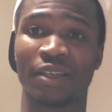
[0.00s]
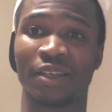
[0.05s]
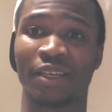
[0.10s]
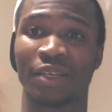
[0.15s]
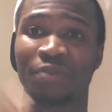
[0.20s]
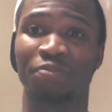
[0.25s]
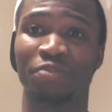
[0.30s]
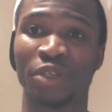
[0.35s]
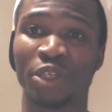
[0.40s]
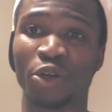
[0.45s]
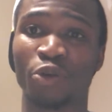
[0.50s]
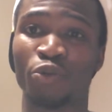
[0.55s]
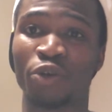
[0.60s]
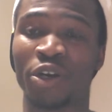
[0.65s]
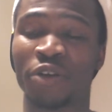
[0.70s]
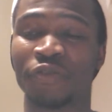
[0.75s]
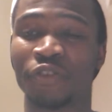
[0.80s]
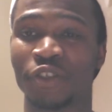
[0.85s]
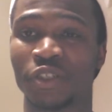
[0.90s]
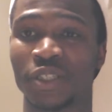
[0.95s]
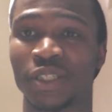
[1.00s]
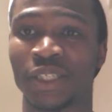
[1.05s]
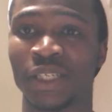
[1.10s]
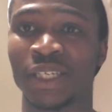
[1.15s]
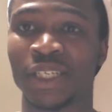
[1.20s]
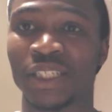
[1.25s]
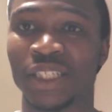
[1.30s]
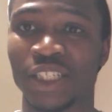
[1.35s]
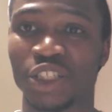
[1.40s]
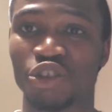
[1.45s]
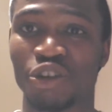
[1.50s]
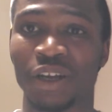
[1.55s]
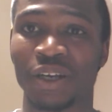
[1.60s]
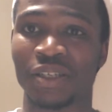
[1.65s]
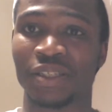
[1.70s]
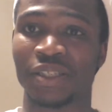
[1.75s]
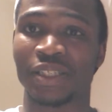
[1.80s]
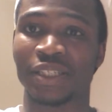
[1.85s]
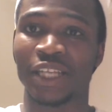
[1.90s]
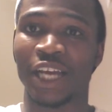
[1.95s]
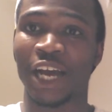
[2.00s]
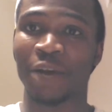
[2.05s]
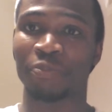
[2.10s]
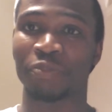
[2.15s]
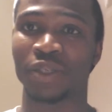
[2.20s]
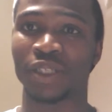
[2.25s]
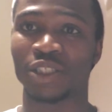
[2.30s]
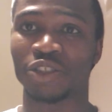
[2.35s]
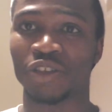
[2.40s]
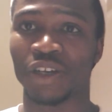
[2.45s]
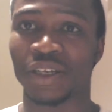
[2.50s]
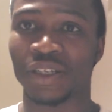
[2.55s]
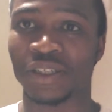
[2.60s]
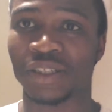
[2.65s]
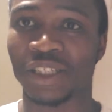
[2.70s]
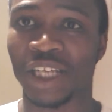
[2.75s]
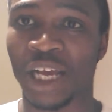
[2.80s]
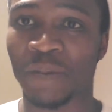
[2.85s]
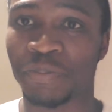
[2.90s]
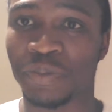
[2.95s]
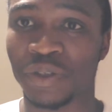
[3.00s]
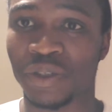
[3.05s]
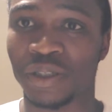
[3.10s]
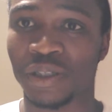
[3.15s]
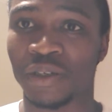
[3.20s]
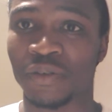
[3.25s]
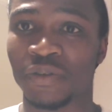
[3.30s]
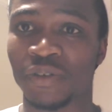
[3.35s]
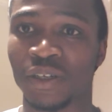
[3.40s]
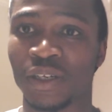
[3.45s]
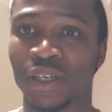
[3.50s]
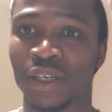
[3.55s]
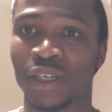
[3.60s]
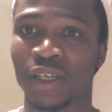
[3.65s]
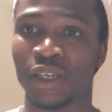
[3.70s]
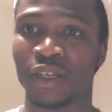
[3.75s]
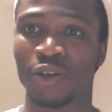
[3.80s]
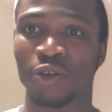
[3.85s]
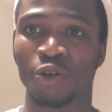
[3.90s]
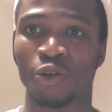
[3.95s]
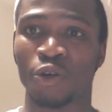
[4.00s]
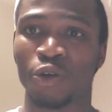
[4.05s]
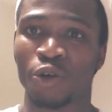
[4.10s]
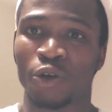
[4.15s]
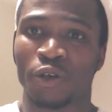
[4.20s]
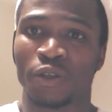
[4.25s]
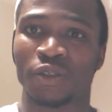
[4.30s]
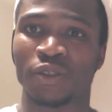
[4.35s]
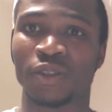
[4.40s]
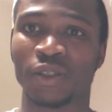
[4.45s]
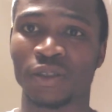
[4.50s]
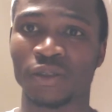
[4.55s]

Like, be aware of your sins. Try to stop it. Try to stop yourself. Or